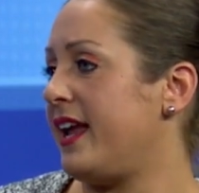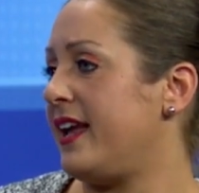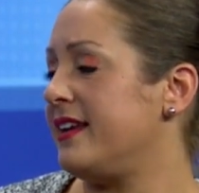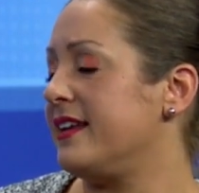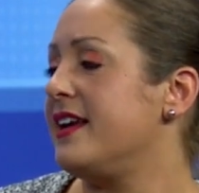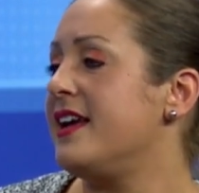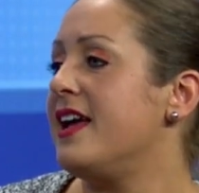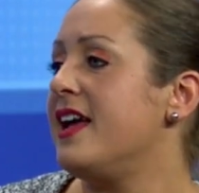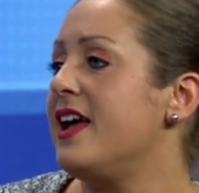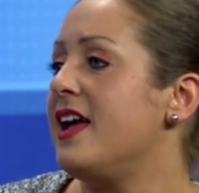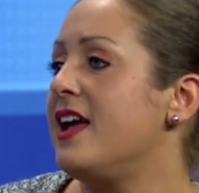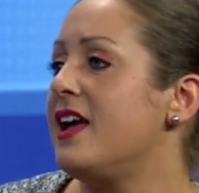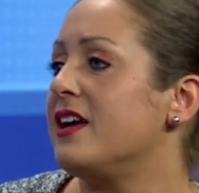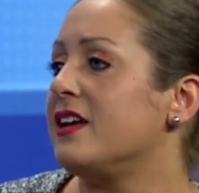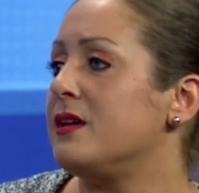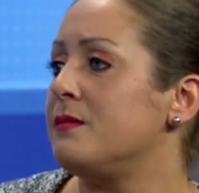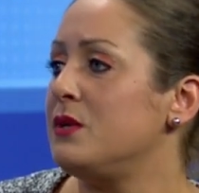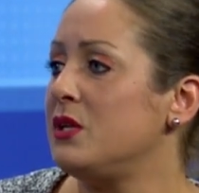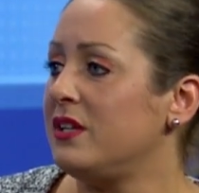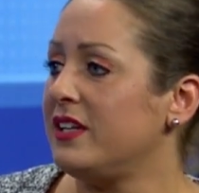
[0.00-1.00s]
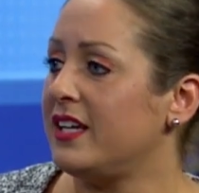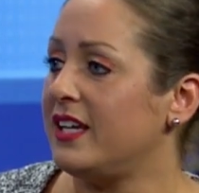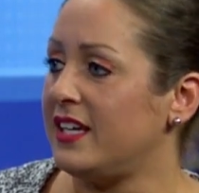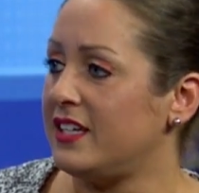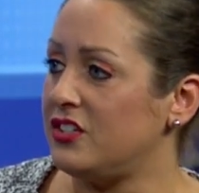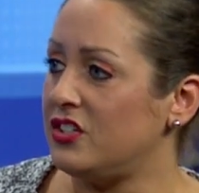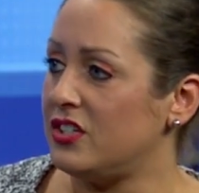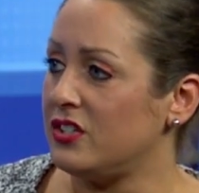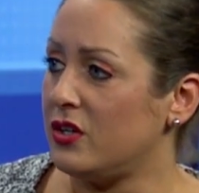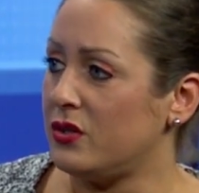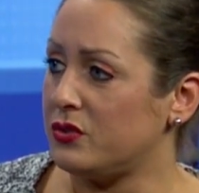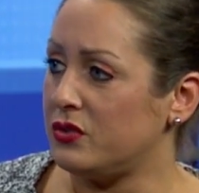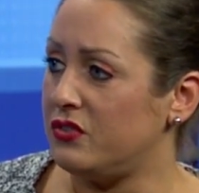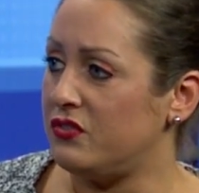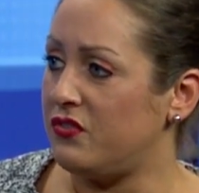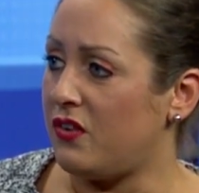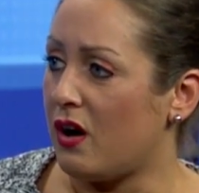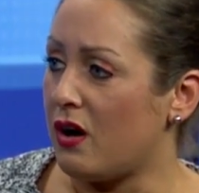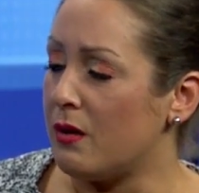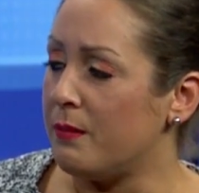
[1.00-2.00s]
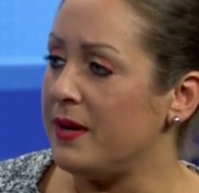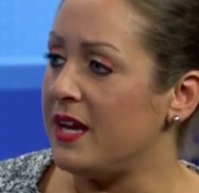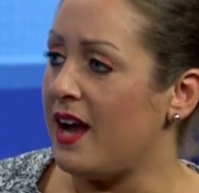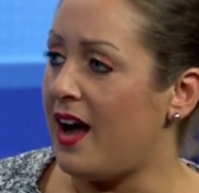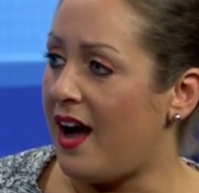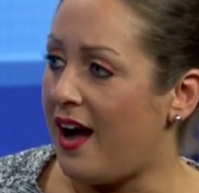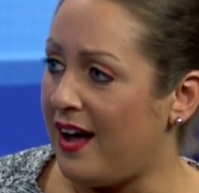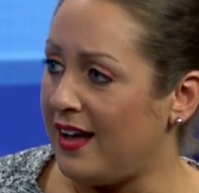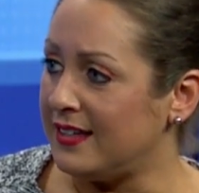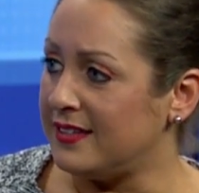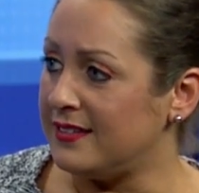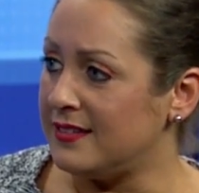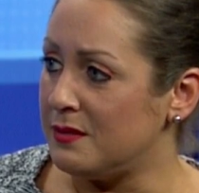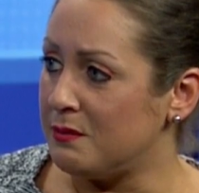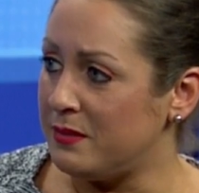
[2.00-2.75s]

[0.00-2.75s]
And communication goes far beyond